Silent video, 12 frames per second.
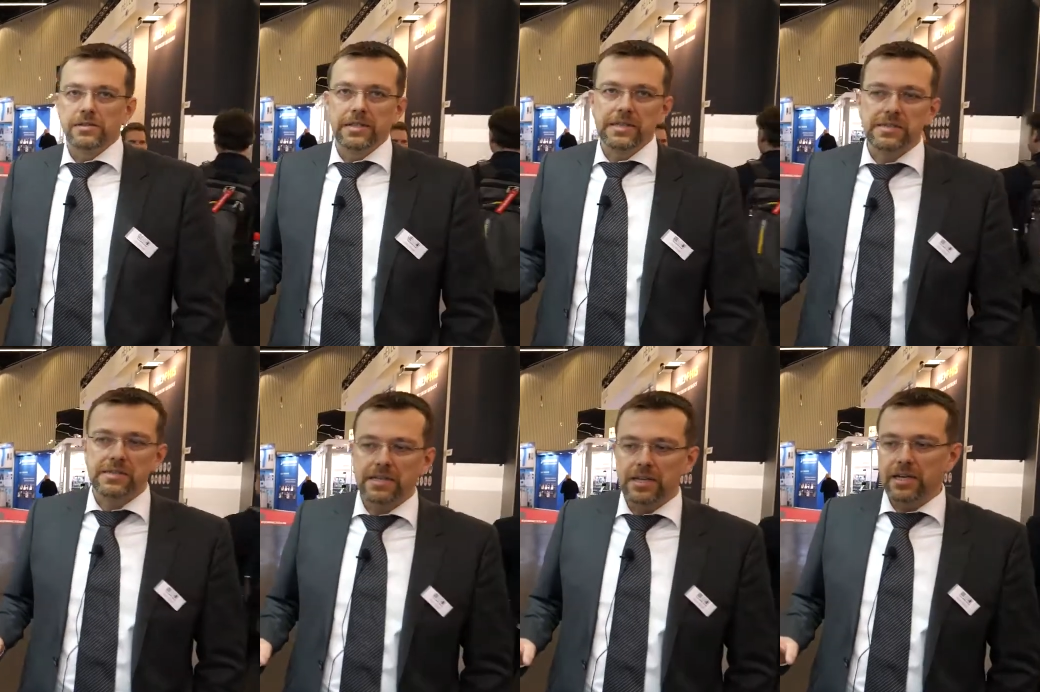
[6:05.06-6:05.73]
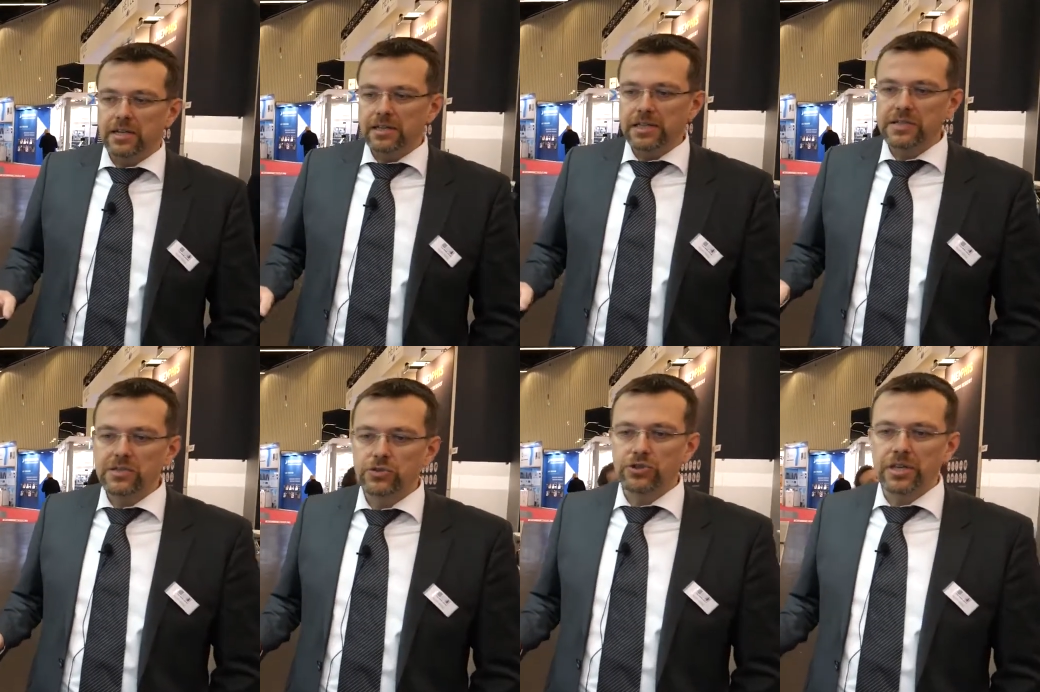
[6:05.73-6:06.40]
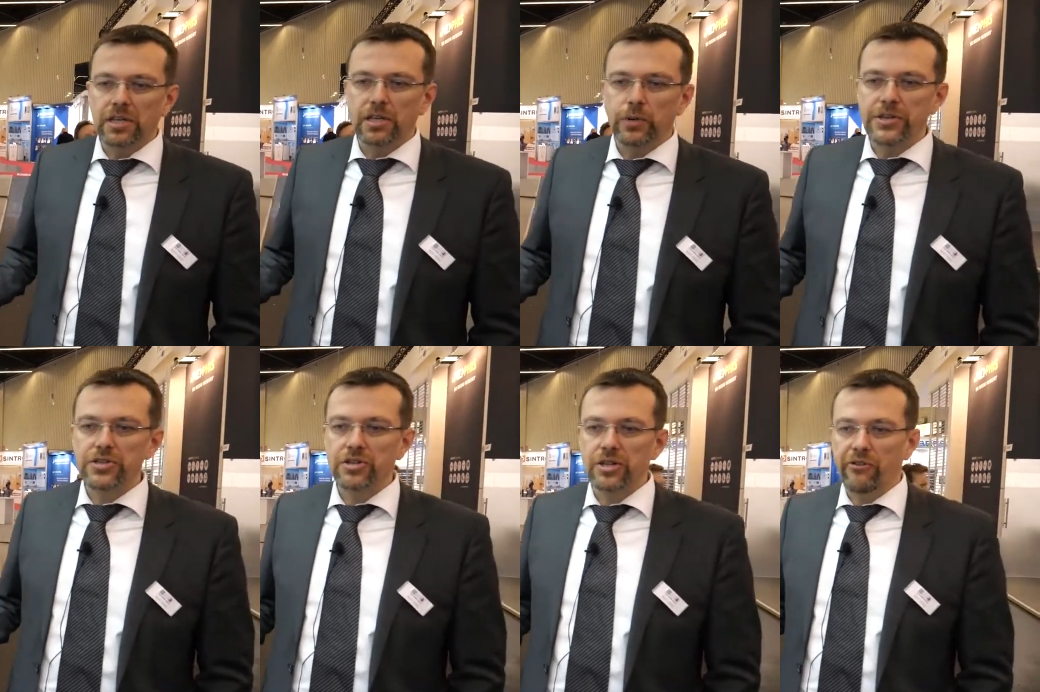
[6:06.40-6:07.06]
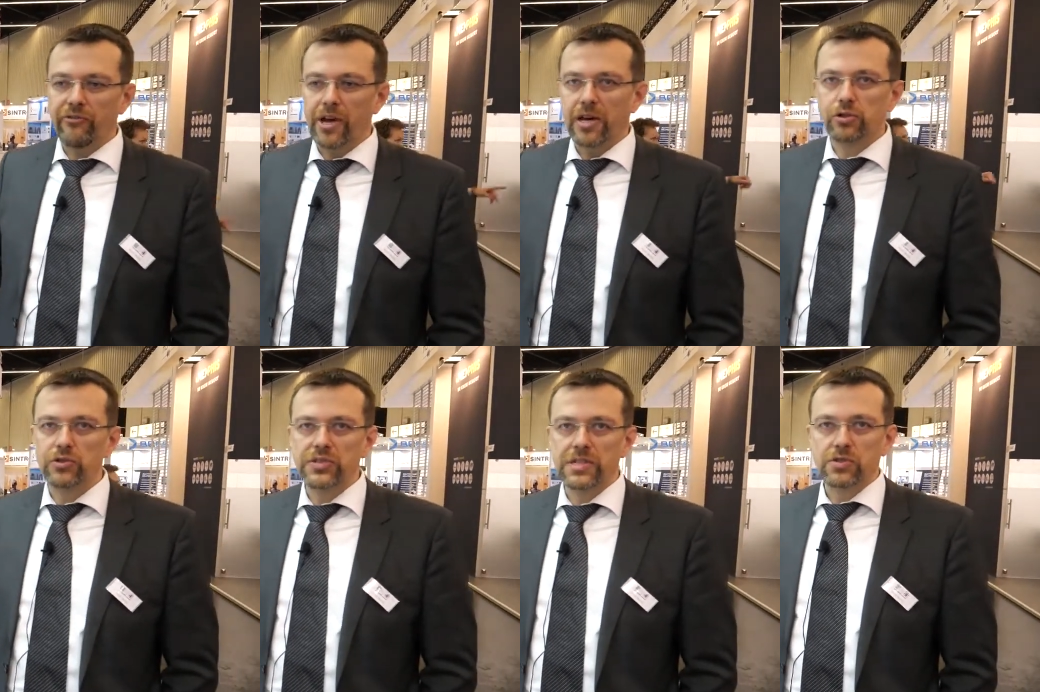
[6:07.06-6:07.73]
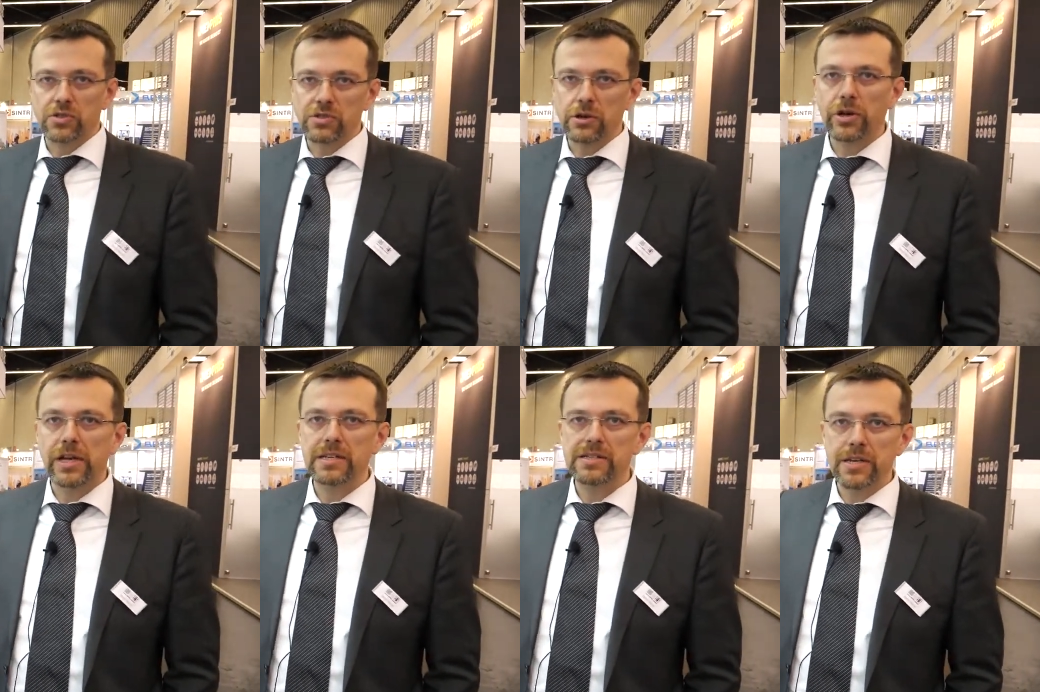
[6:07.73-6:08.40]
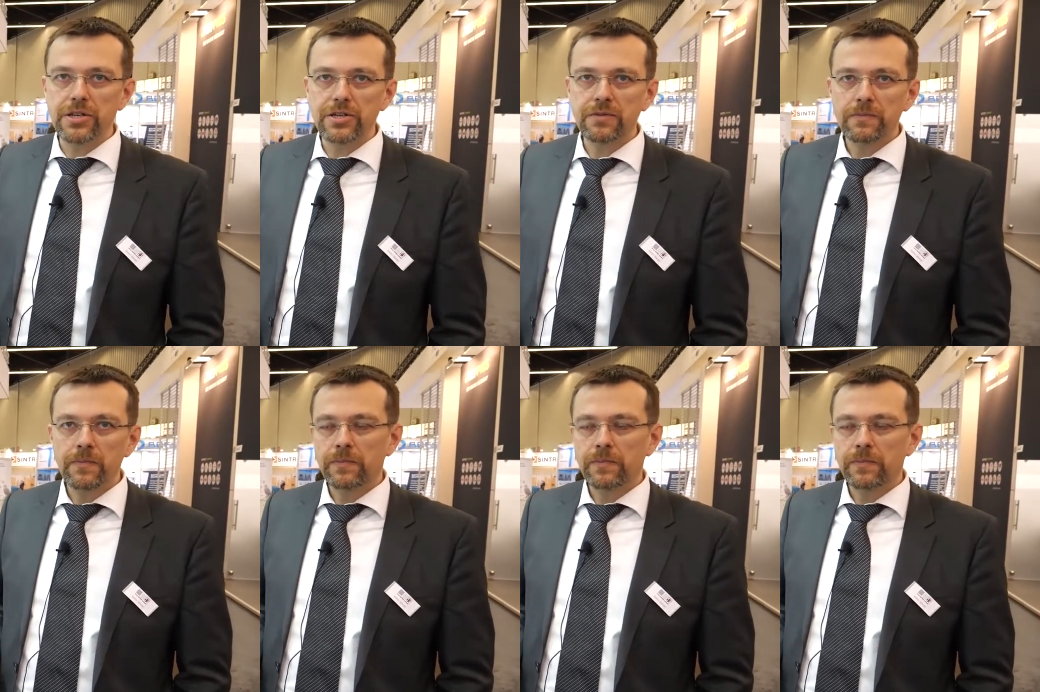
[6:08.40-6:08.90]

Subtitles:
This leads to the question of acoustic source localization.